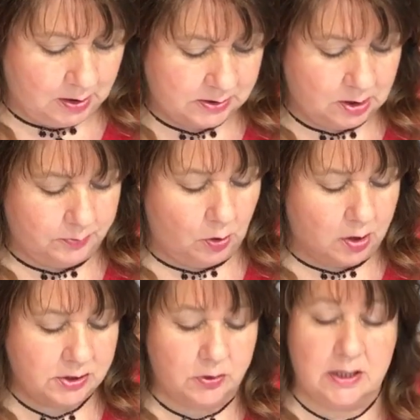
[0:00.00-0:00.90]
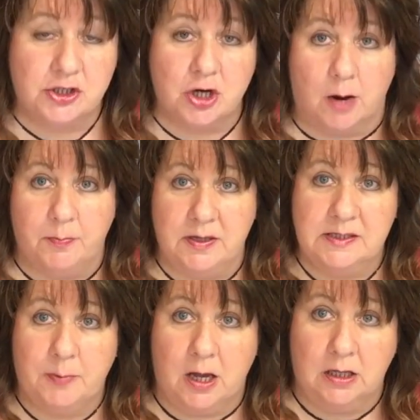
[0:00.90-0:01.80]
So you also get shopping
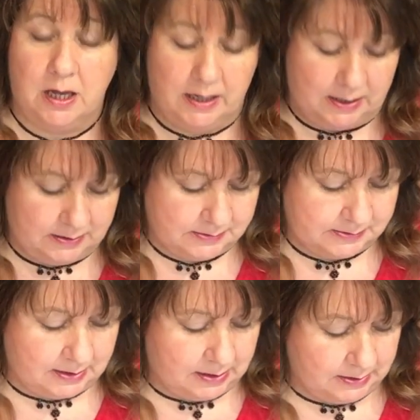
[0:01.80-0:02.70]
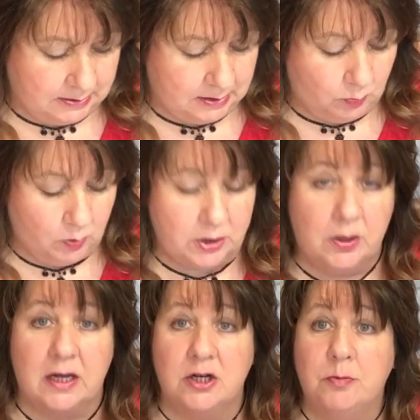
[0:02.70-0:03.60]
spotlights, and when you
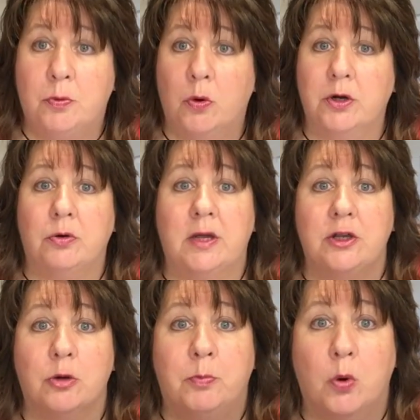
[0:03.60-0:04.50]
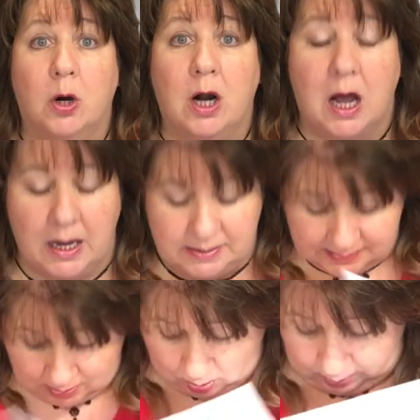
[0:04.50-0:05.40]
get into port, you'll get your port
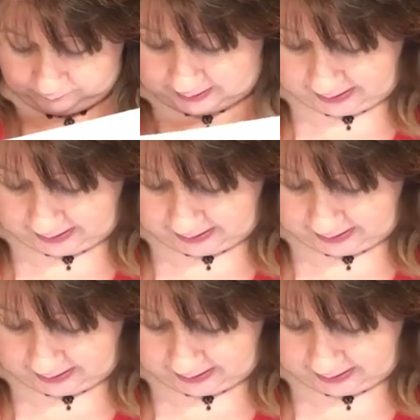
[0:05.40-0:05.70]
guides and all of